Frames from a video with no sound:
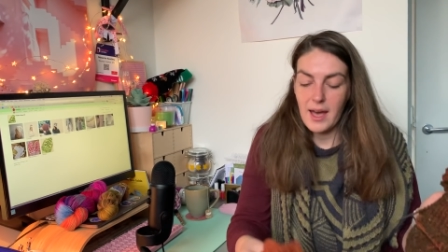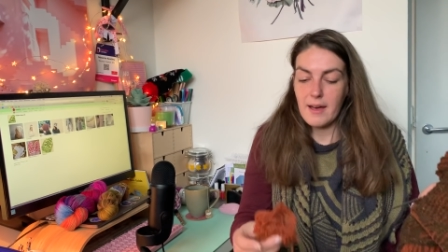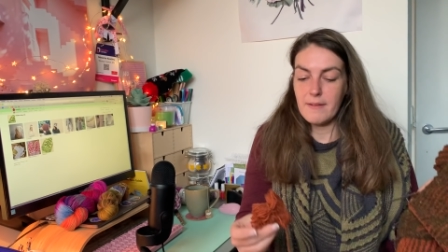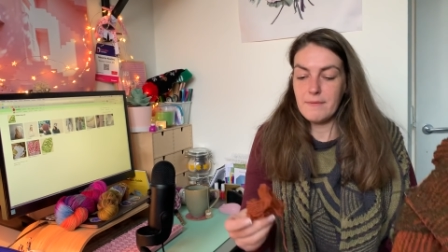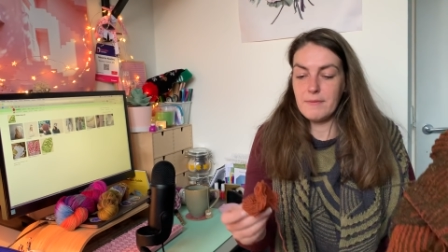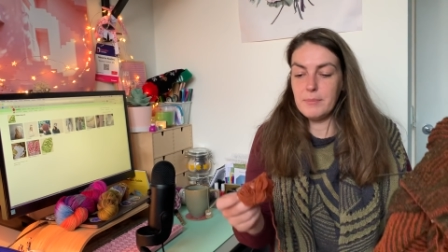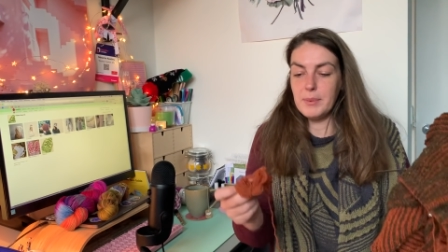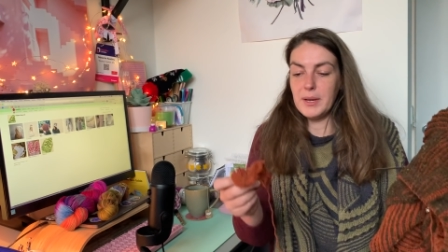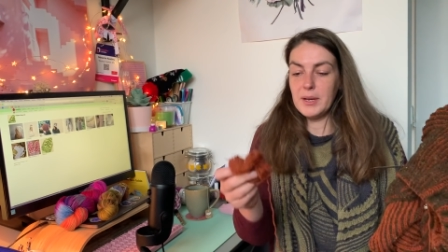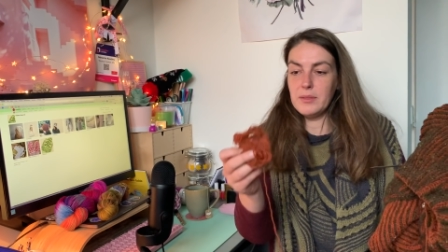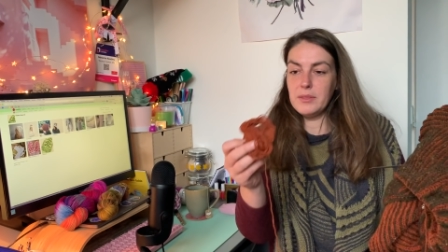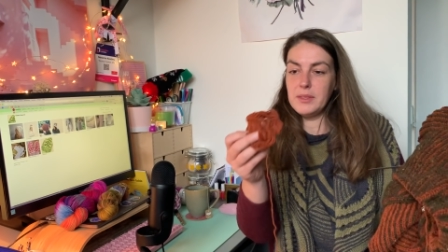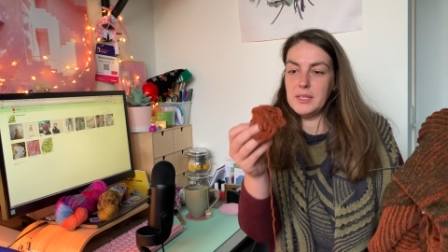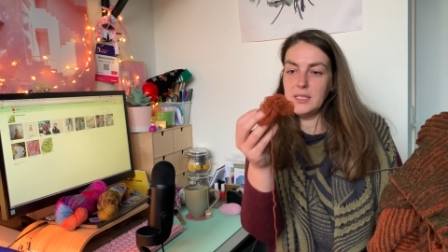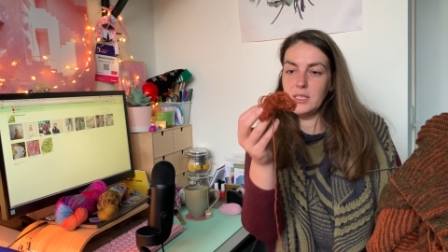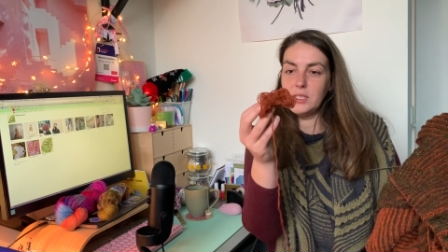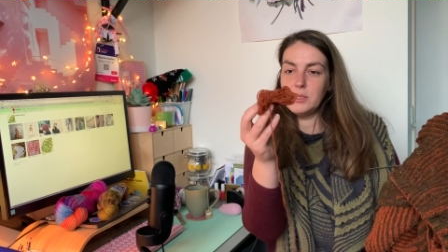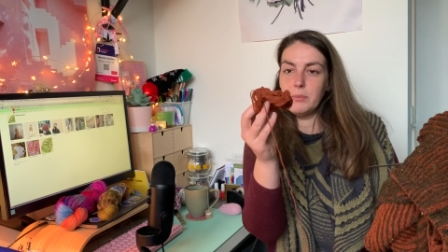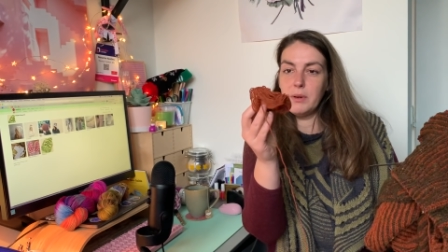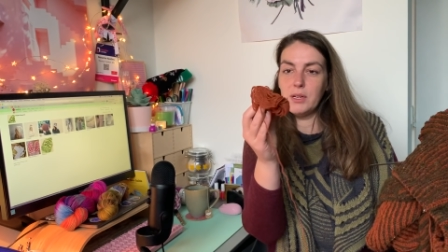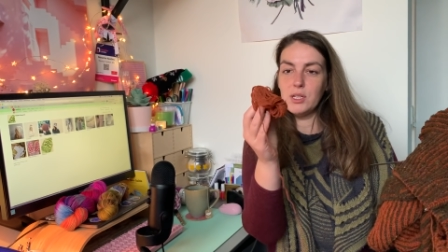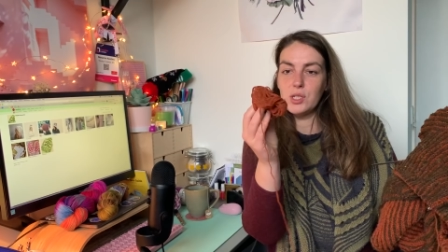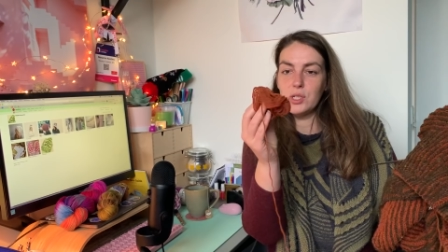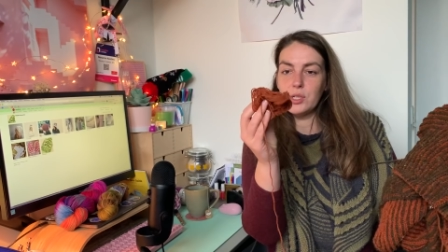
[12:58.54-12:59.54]
about this
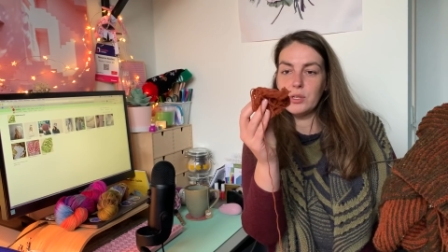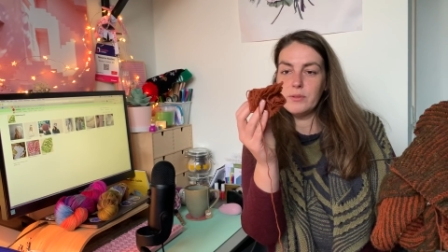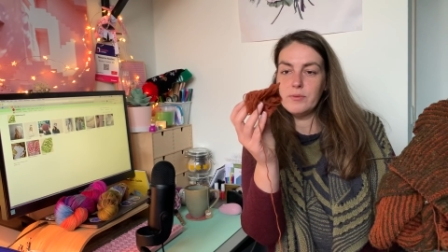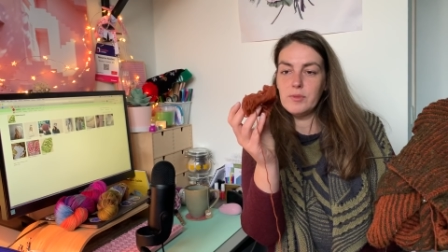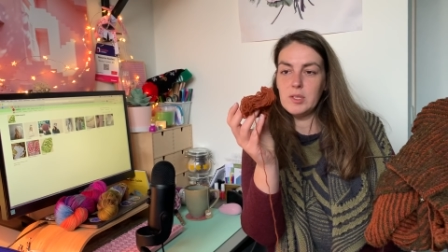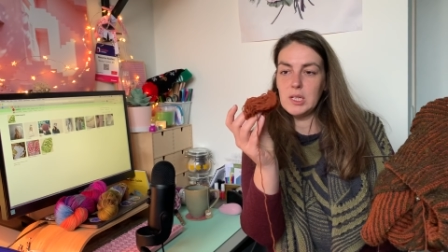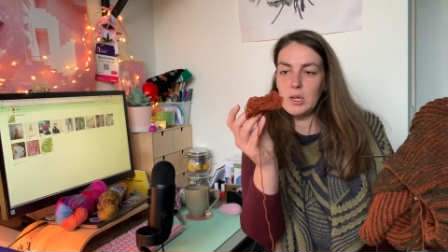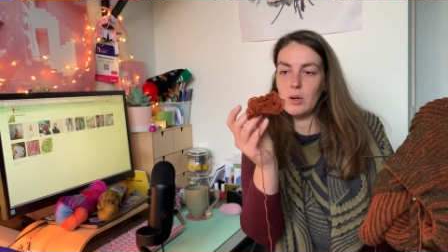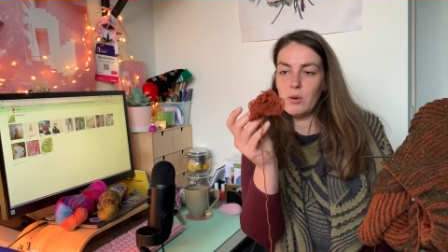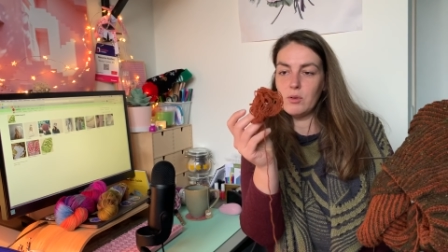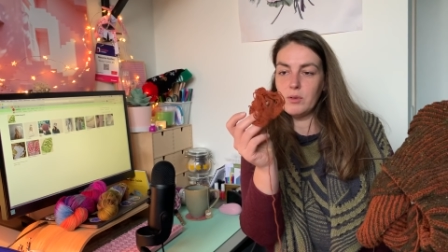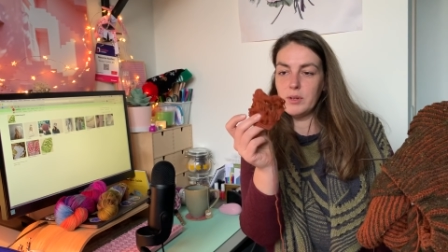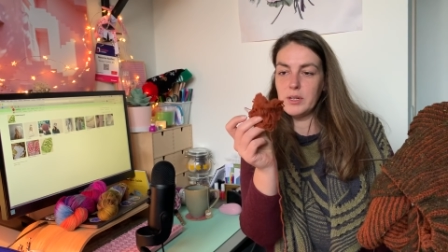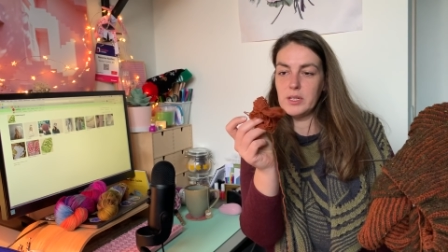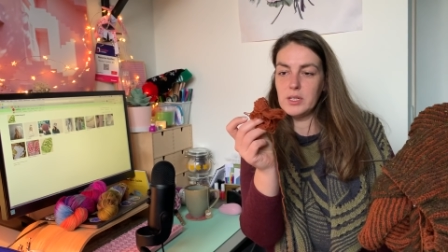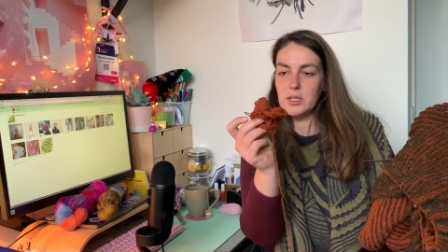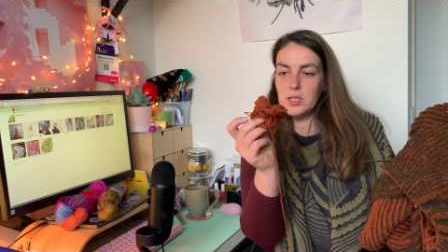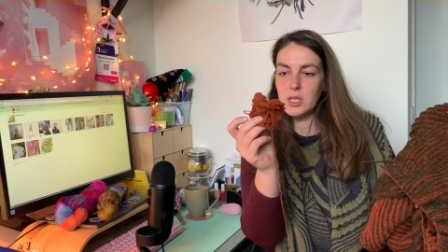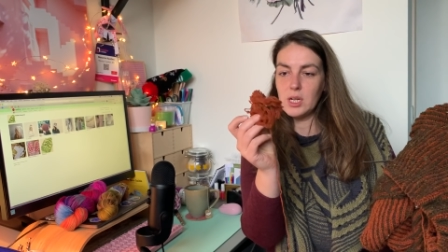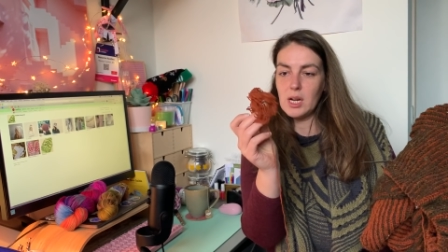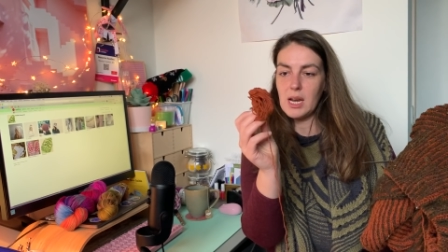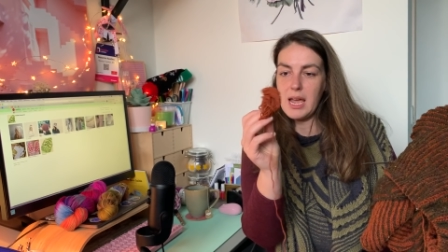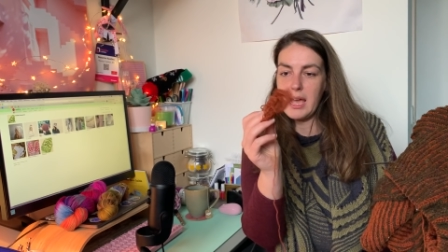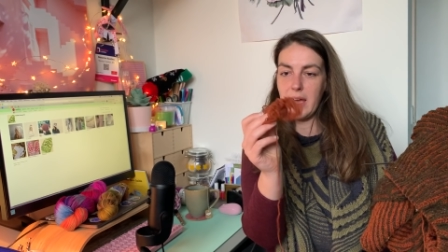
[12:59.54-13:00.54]
much of the
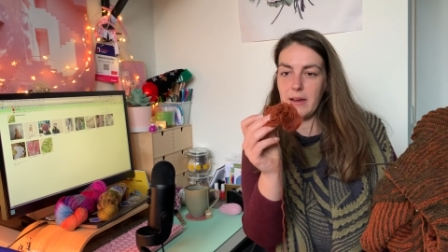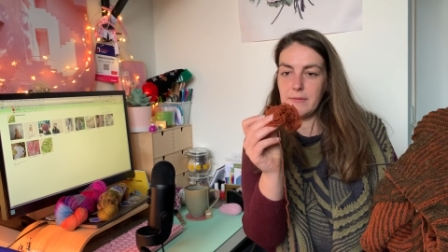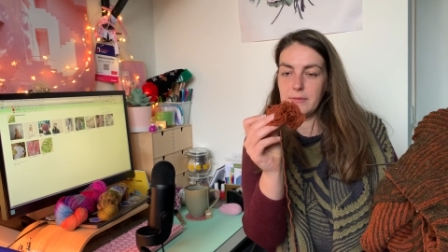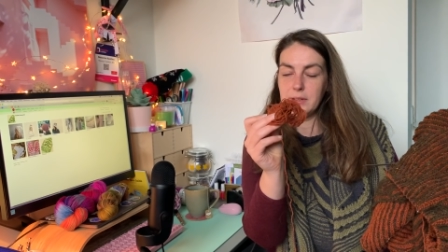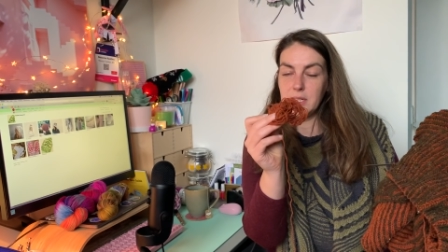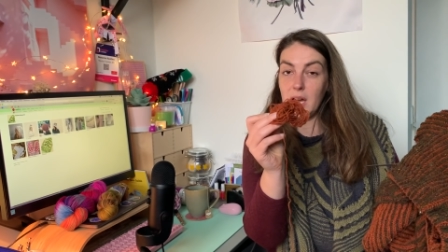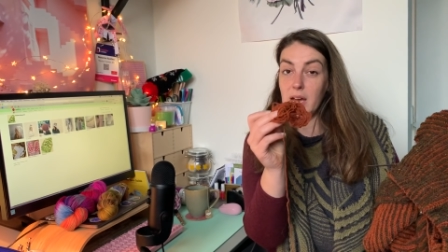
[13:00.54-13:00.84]
orange left.